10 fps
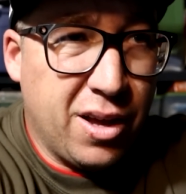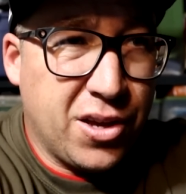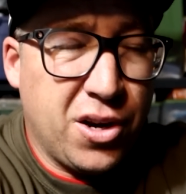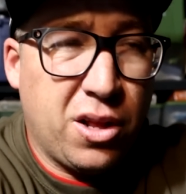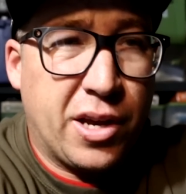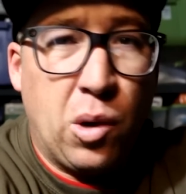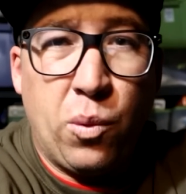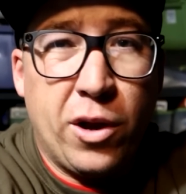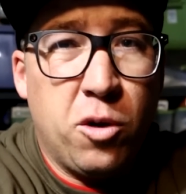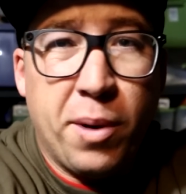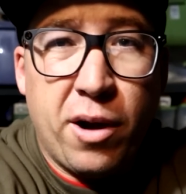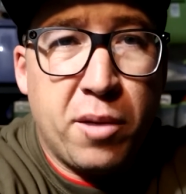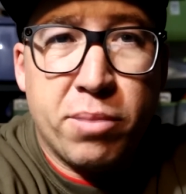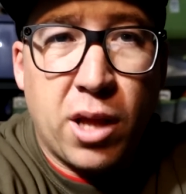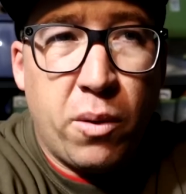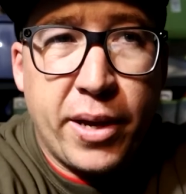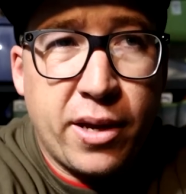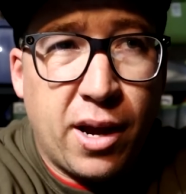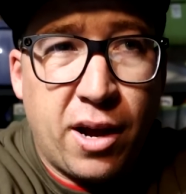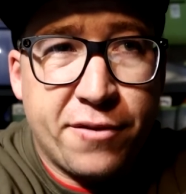you know, like a wheel bearing
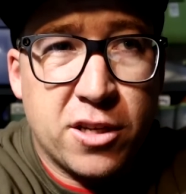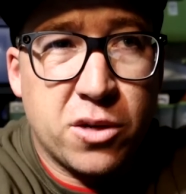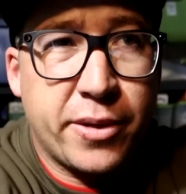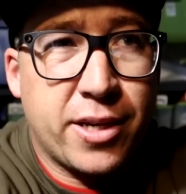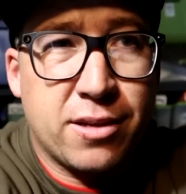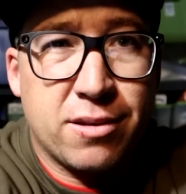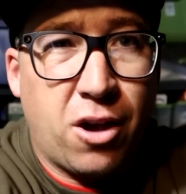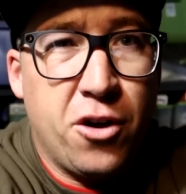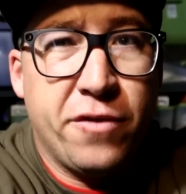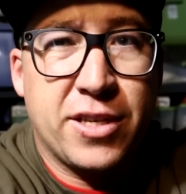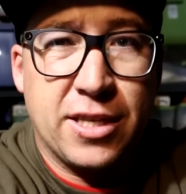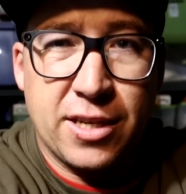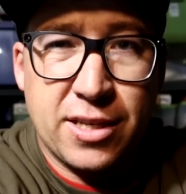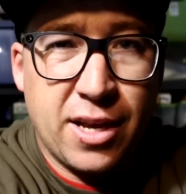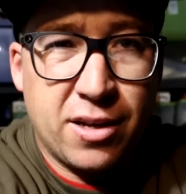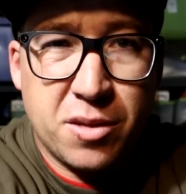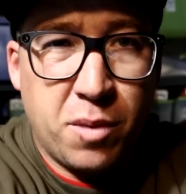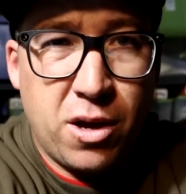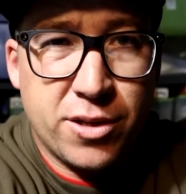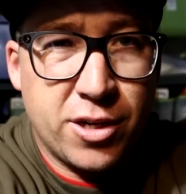blowing after doing over 6,000
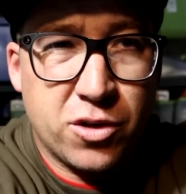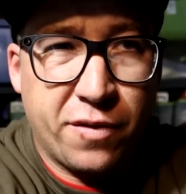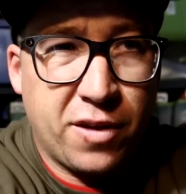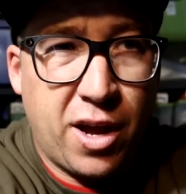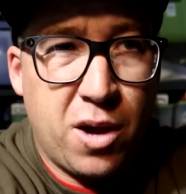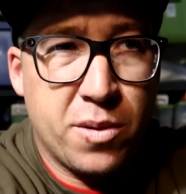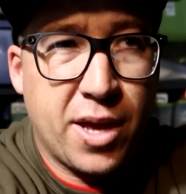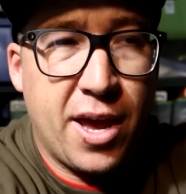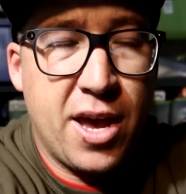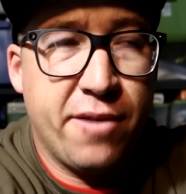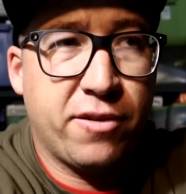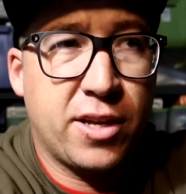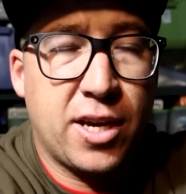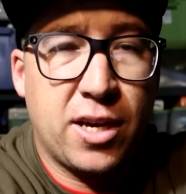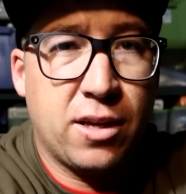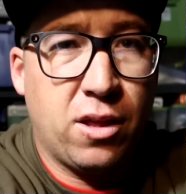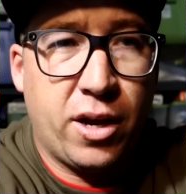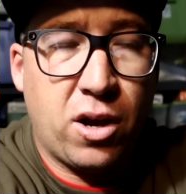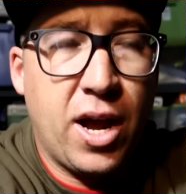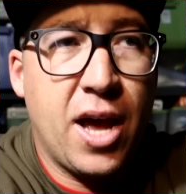miles in a drift car with a heavily,
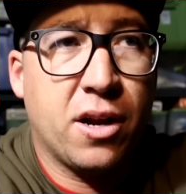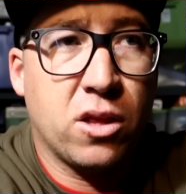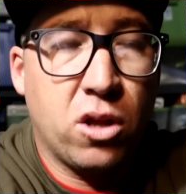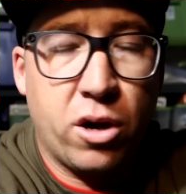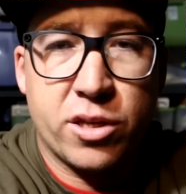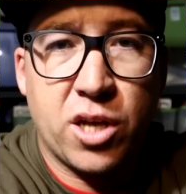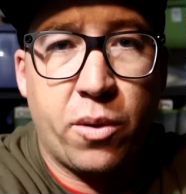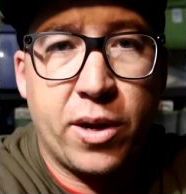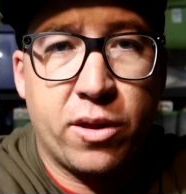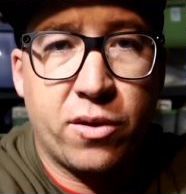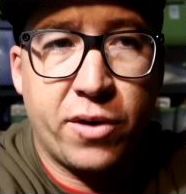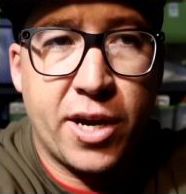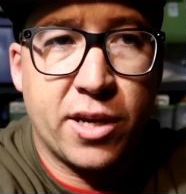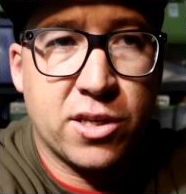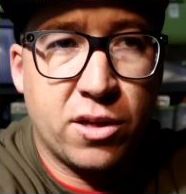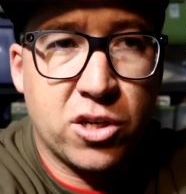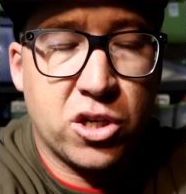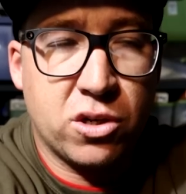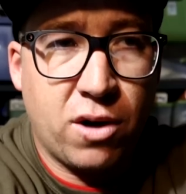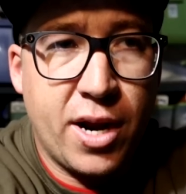like I had a lot of toe in on the rear. So the
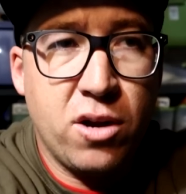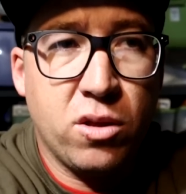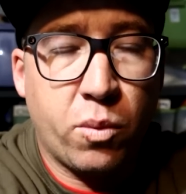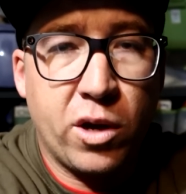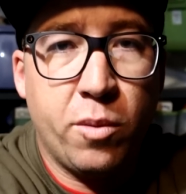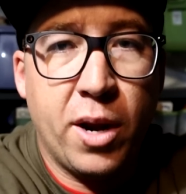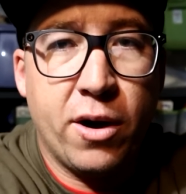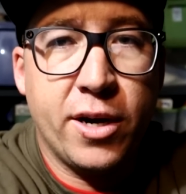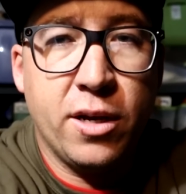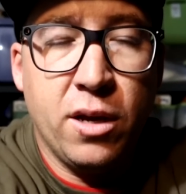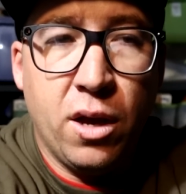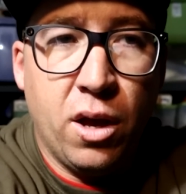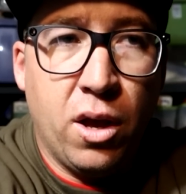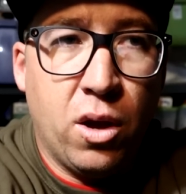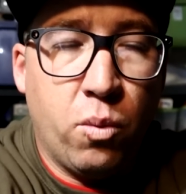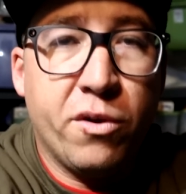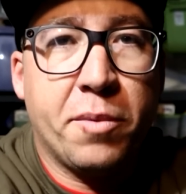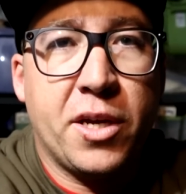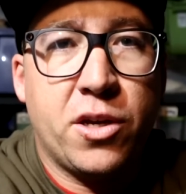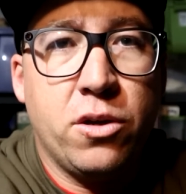strain on the wheel bearing would have
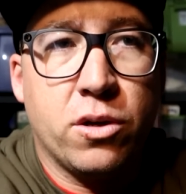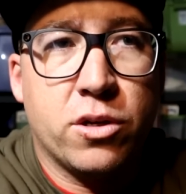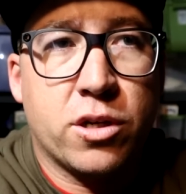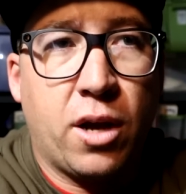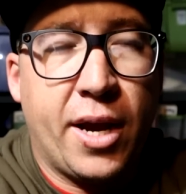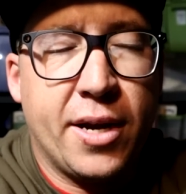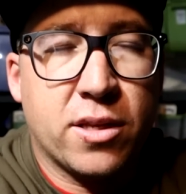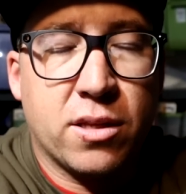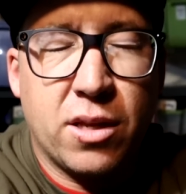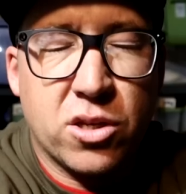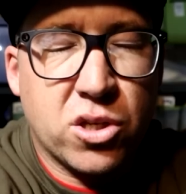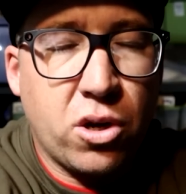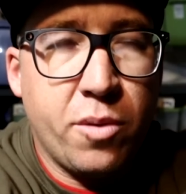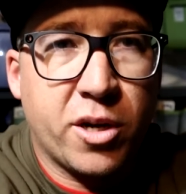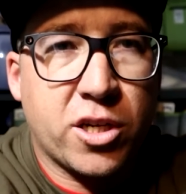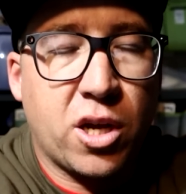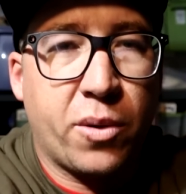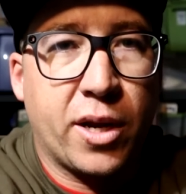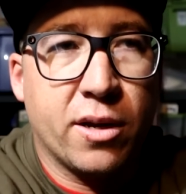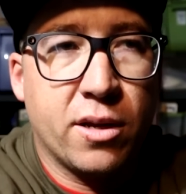been huge. I had so much toe in